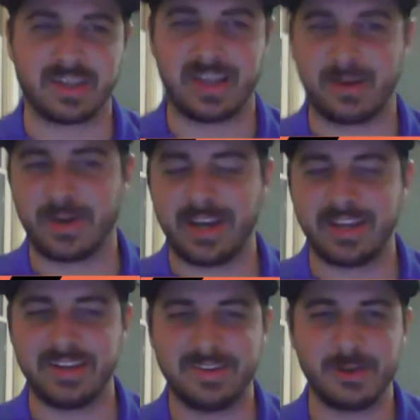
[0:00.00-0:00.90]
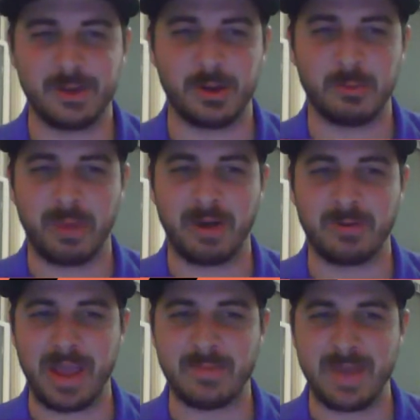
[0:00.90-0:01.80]
I got my
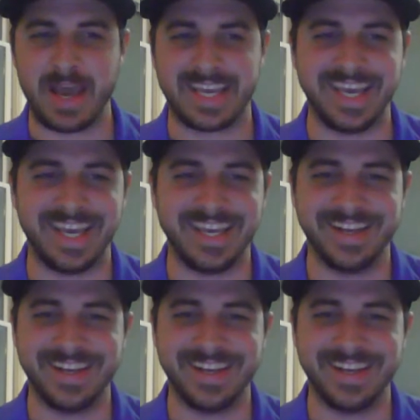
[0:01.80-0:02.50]
rant back in.